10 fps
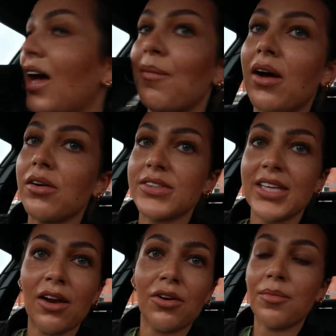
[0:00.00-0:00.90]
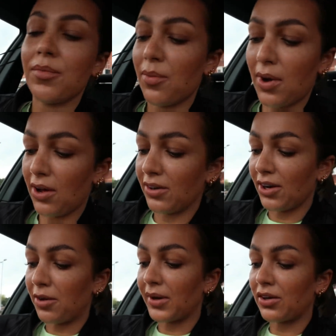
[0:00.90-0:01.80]
I'm out of salon number one.
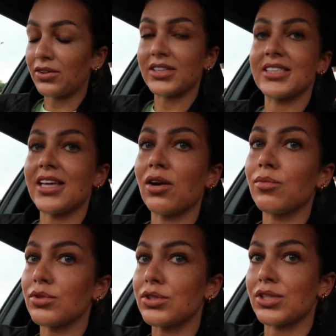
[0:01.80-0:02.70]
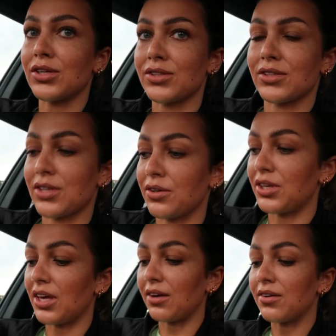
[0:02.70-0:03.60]
Oh my god, the salon was so, so, so
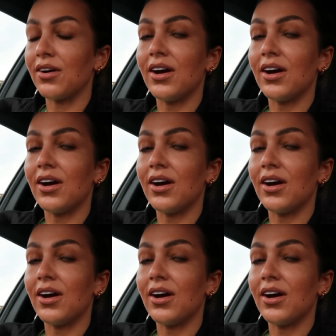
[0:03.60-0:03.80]
cute.